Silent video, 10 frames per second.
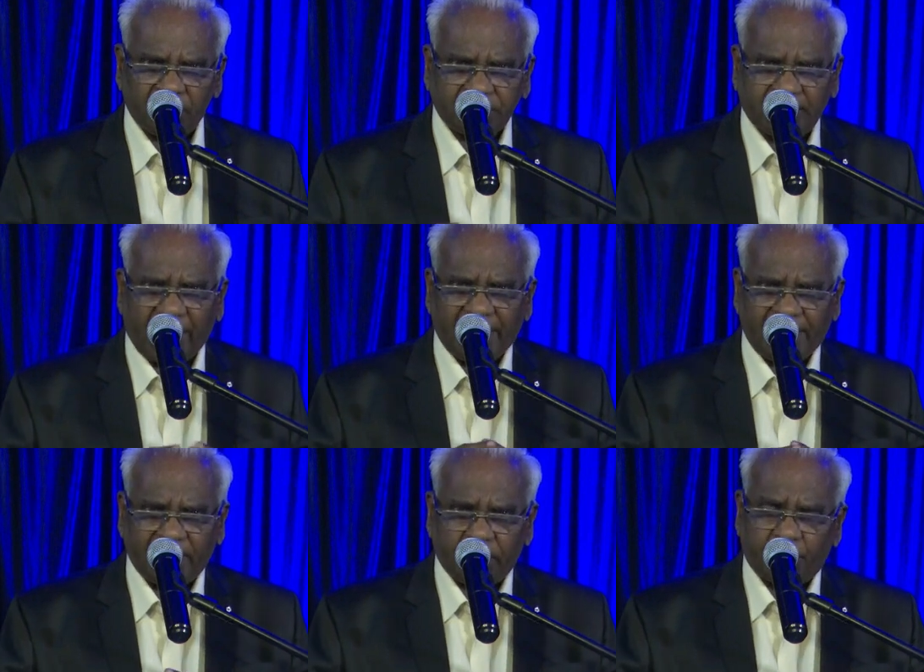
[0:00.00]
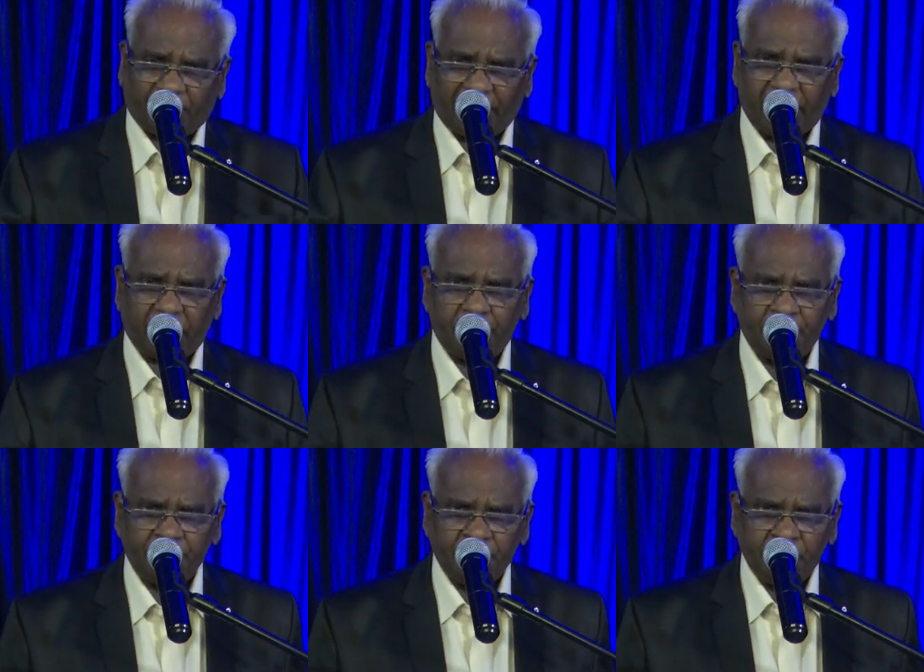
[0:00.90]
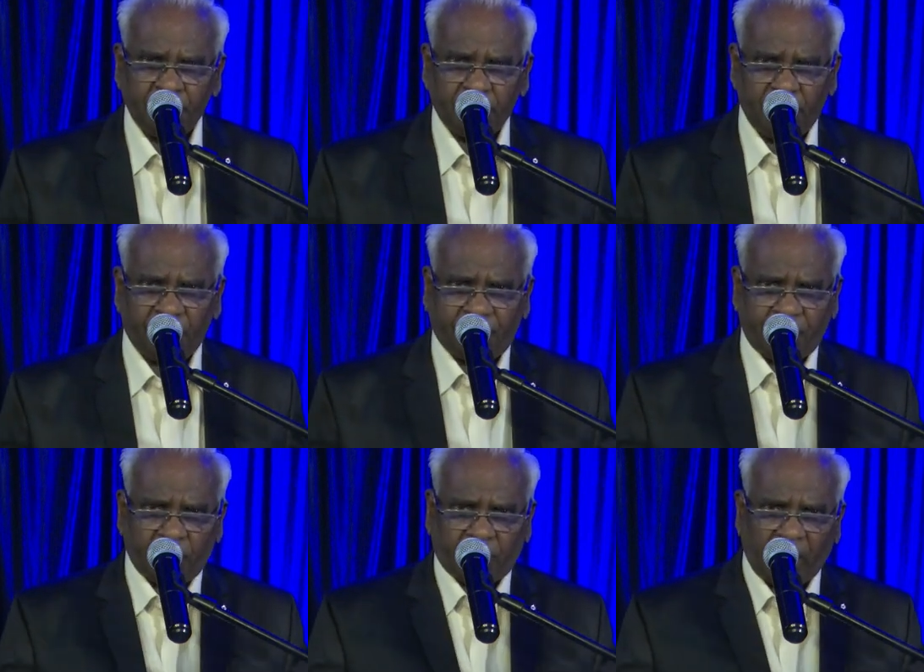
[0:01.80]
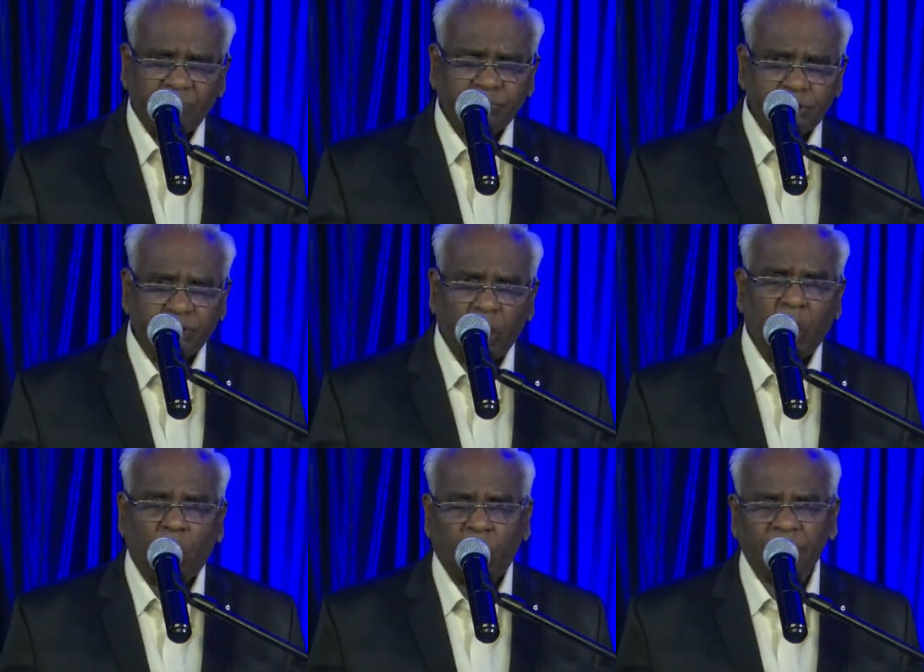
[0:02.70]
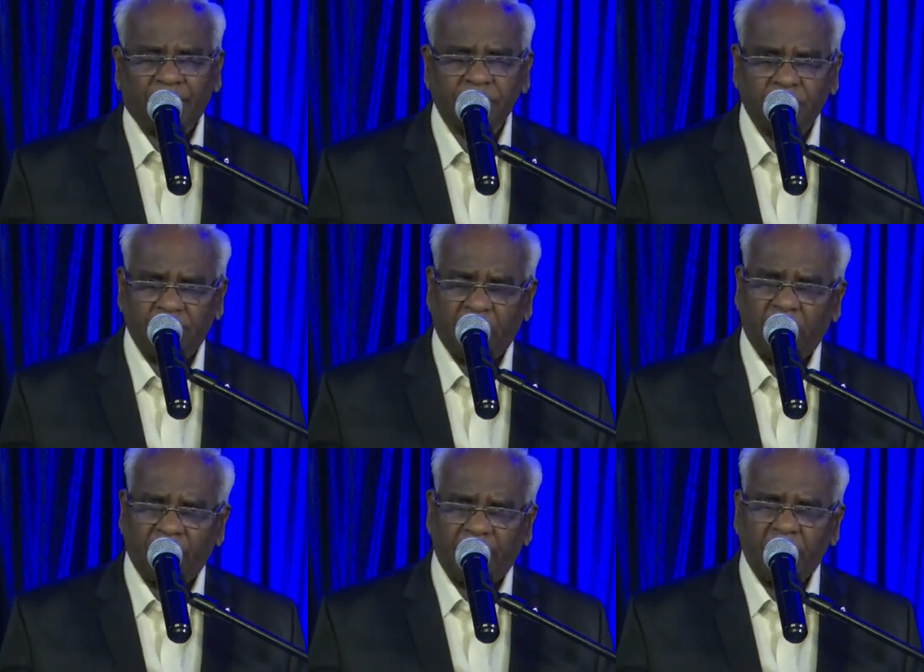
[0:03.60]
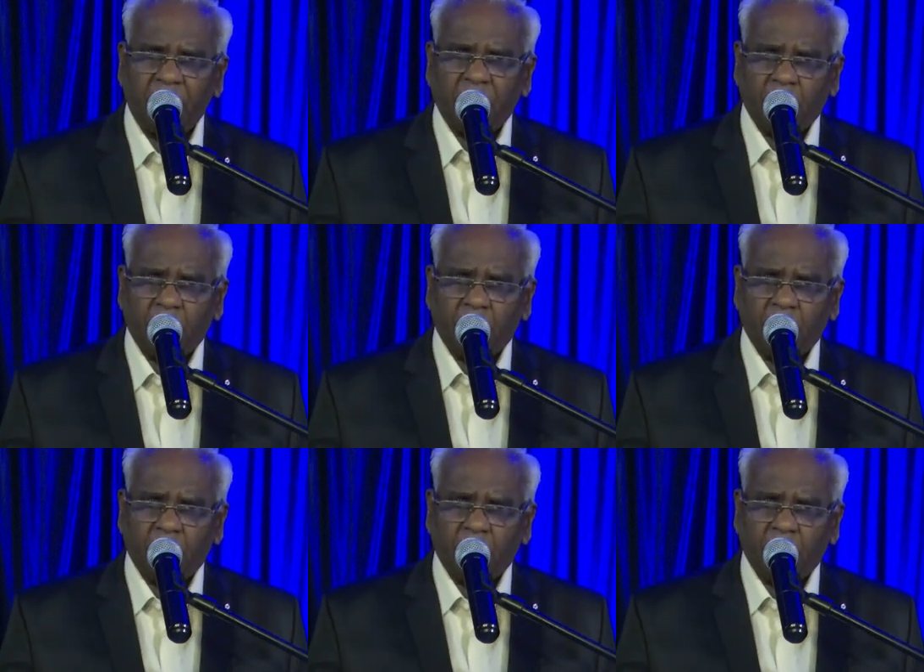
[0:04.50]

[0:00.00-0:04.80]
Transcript: you are standing in prayer, if you come to know that you have a,